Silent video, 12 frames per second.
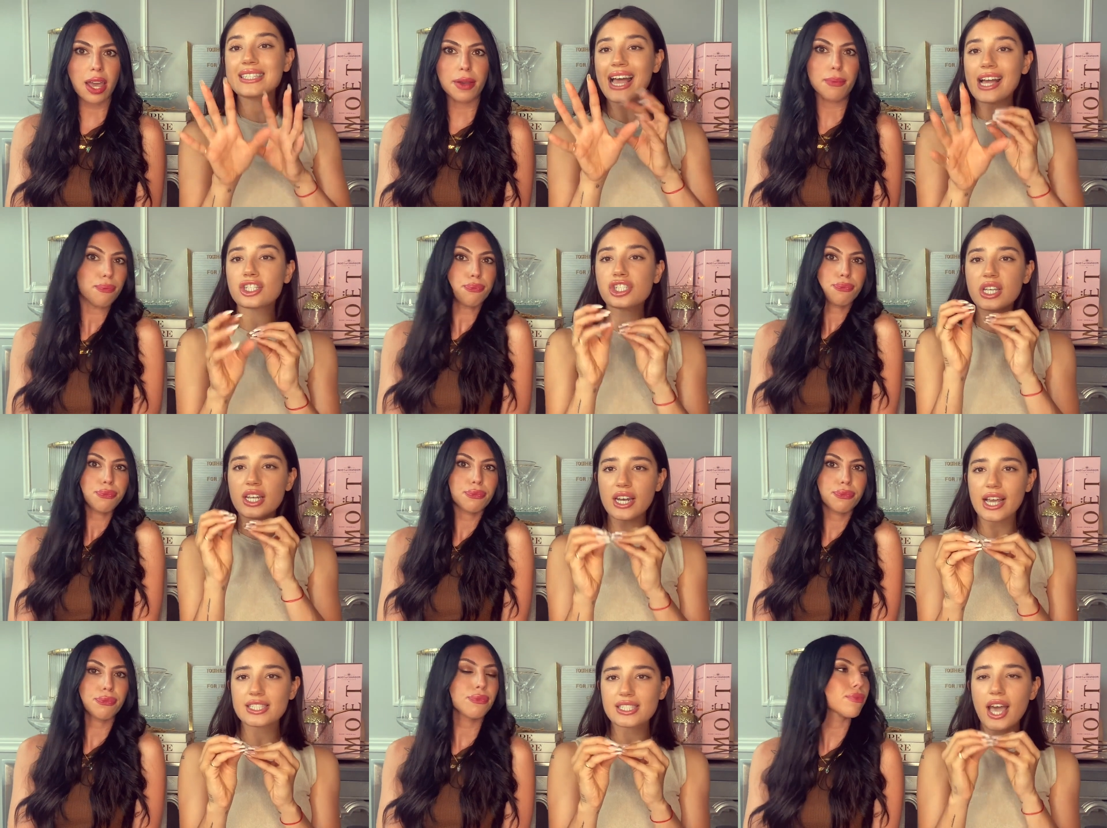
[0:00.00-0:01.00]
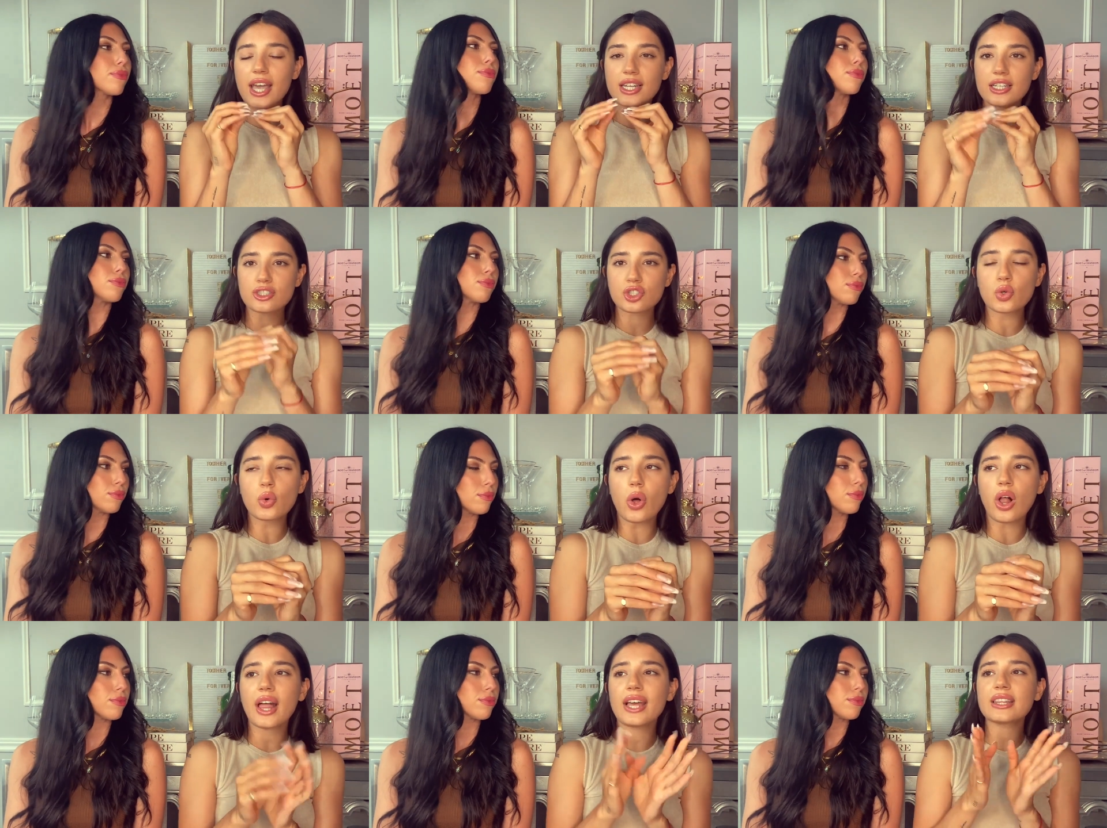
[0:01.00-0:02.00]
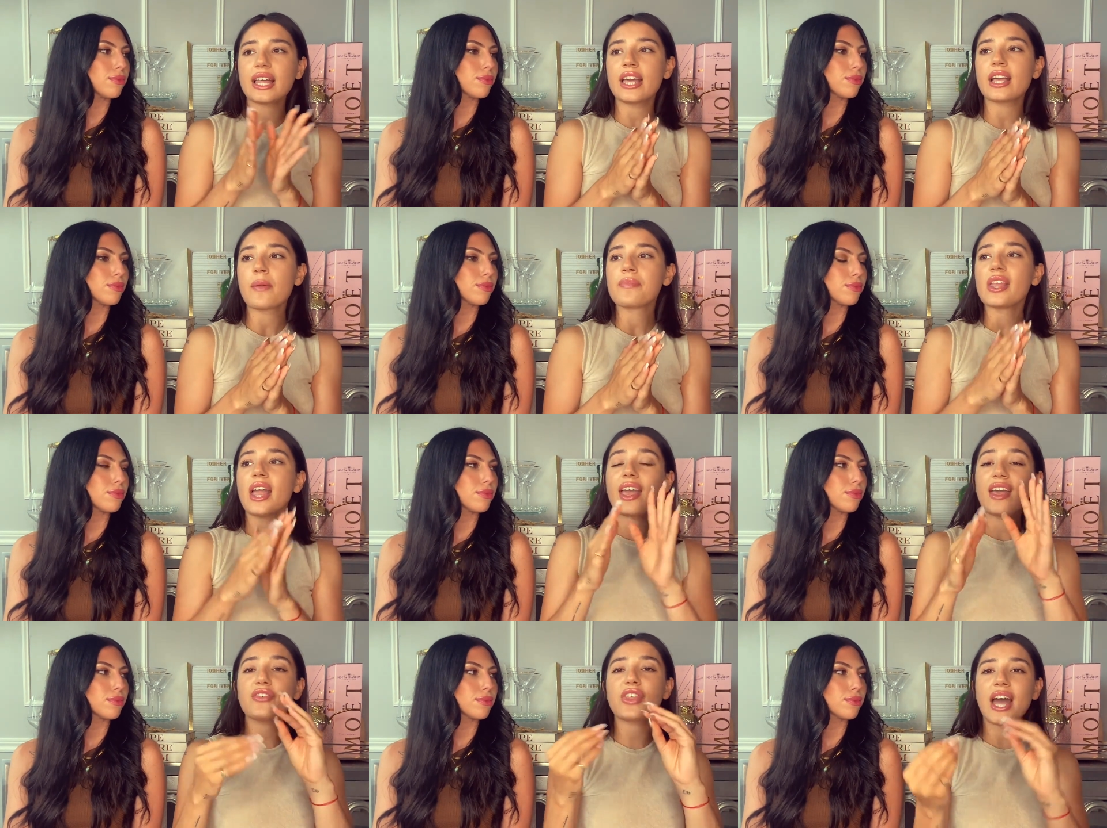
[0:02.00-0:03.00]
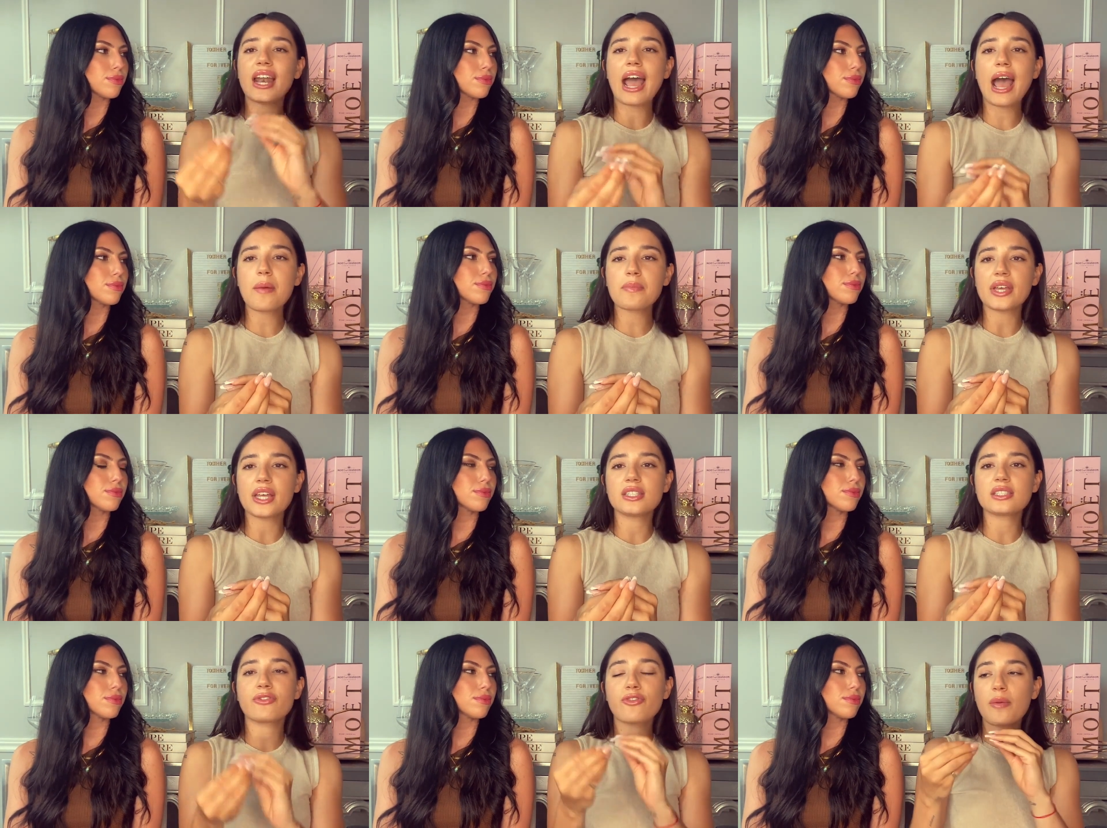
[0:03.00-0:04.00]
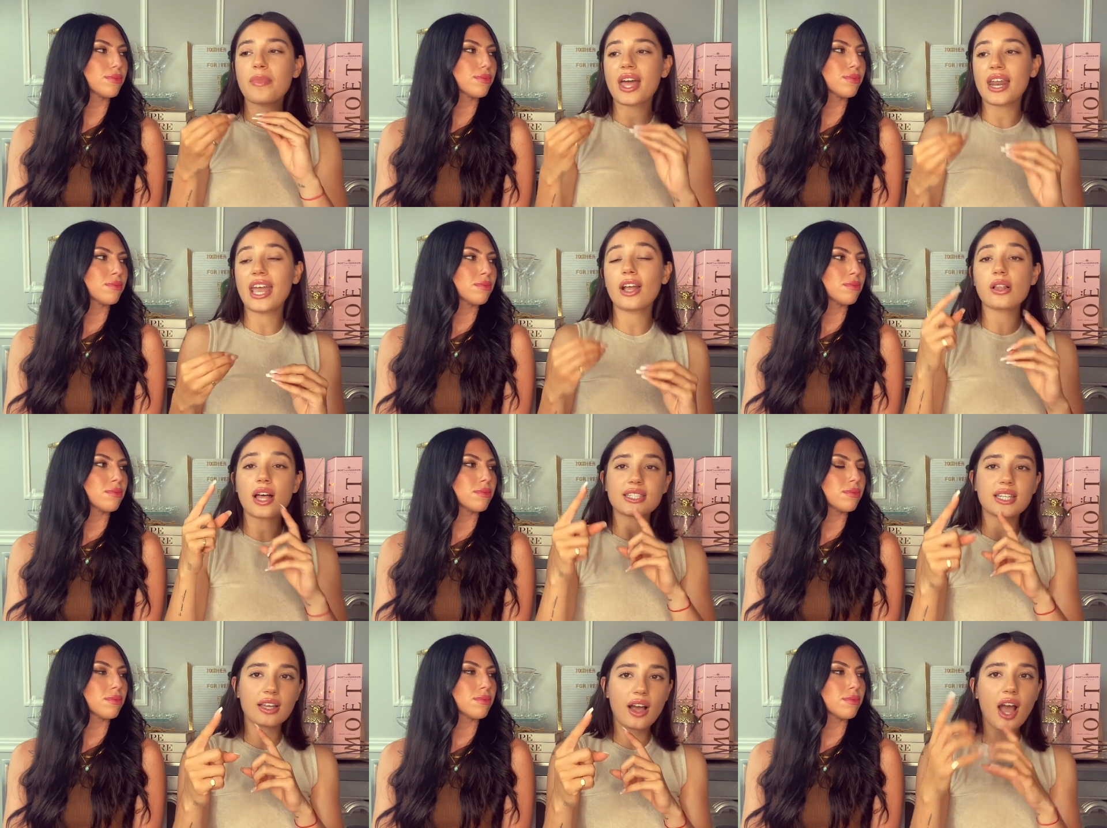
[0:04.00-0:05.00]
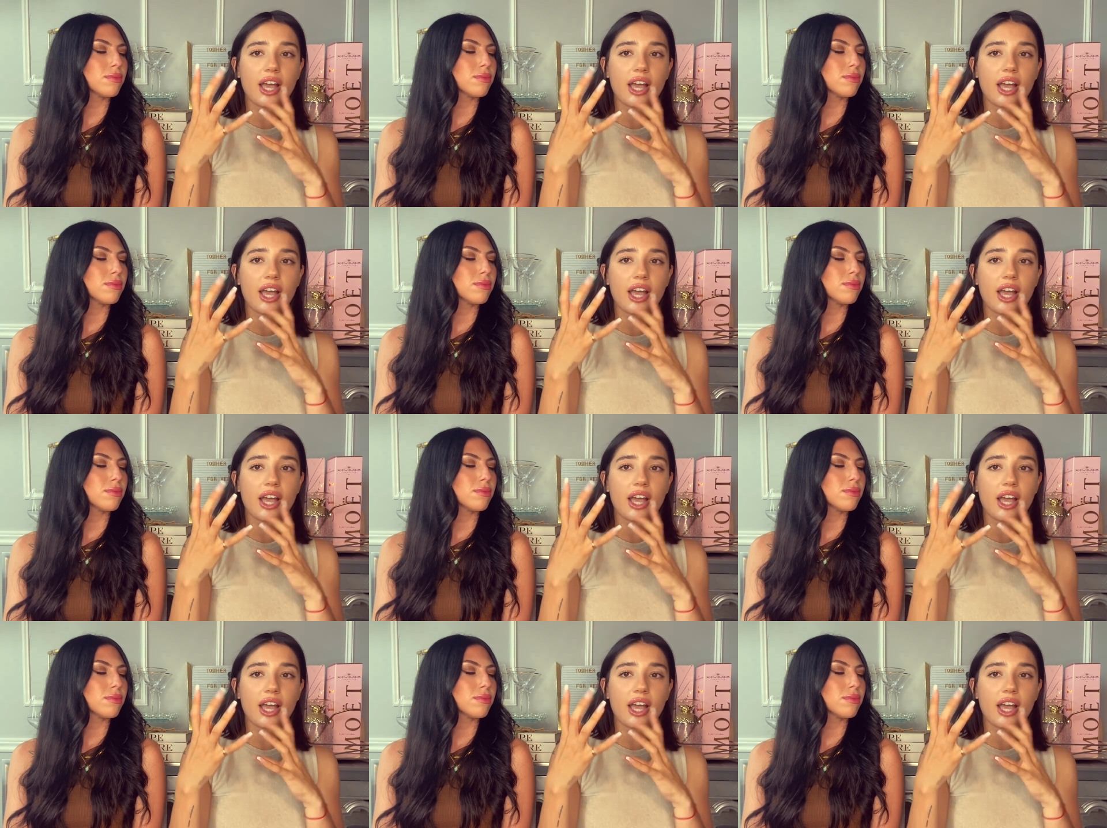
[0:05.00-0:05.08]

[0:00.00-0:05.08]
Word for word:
Speaker 1: He's actually a nice guy and he's cool. And like, if that happens from that angle as a guy,